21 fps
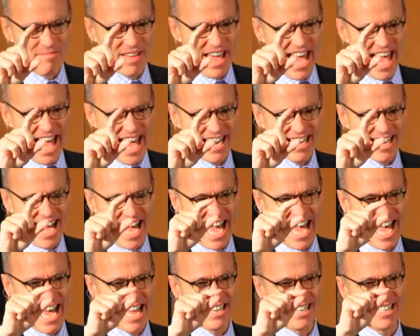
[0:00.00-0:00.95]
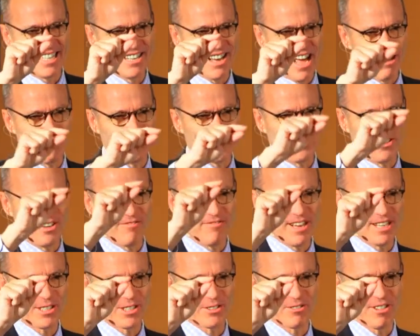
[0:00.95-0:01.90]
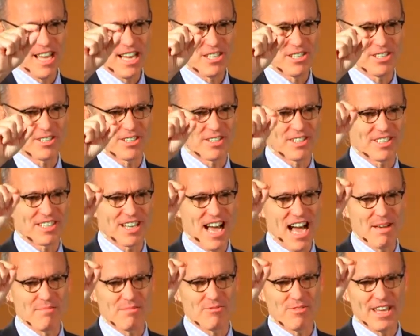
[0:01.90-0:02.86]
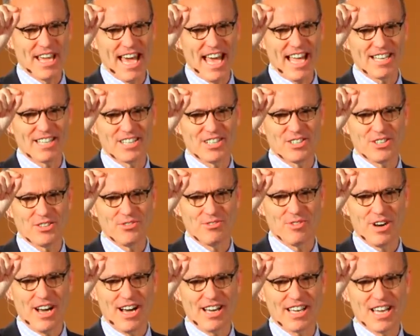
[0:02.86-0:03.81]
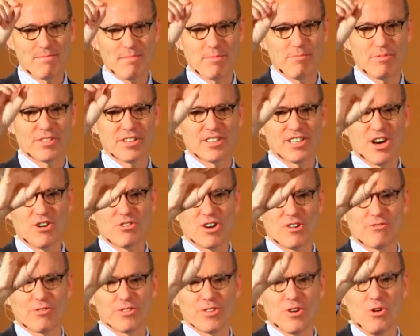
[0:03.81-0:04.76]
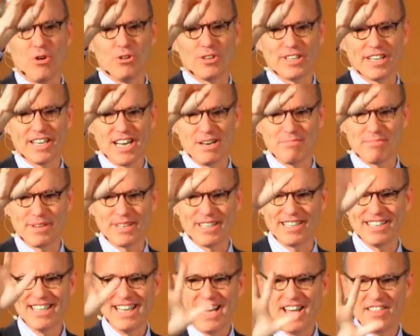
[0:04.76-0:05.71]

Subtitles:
And I was doing investor relations at the time, and we had to come up with a logo for the holding company.